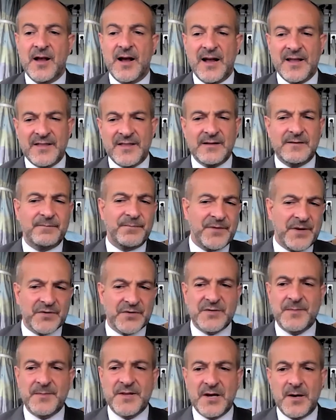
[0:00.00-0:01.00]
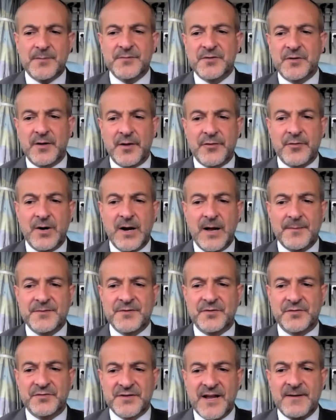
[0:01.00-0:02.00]
I think some of the other
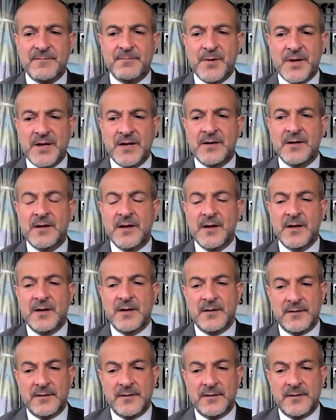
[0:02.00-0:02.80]
obstacles have been